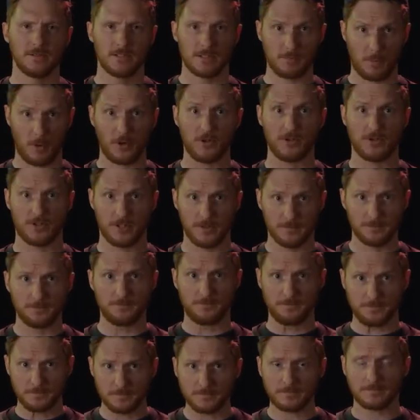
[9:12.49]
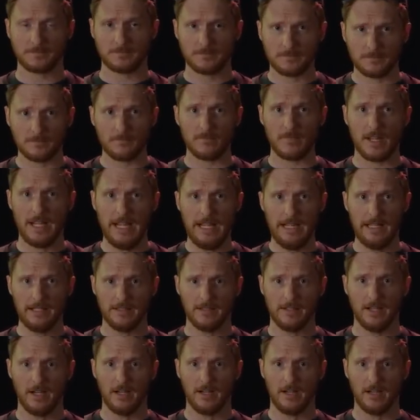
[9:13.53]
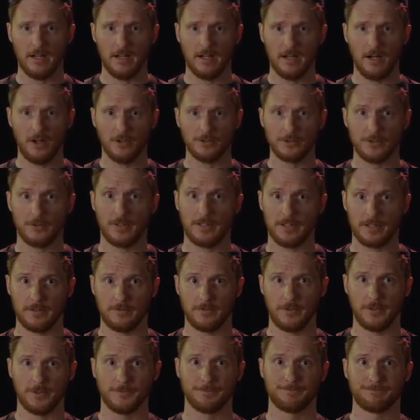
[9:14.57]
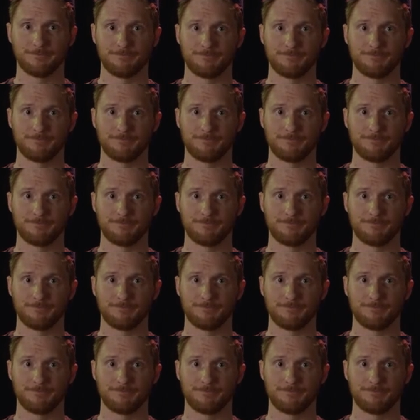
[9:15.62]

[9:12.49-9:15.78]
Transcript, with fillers: this partnership, and uh, I'll do anything for you.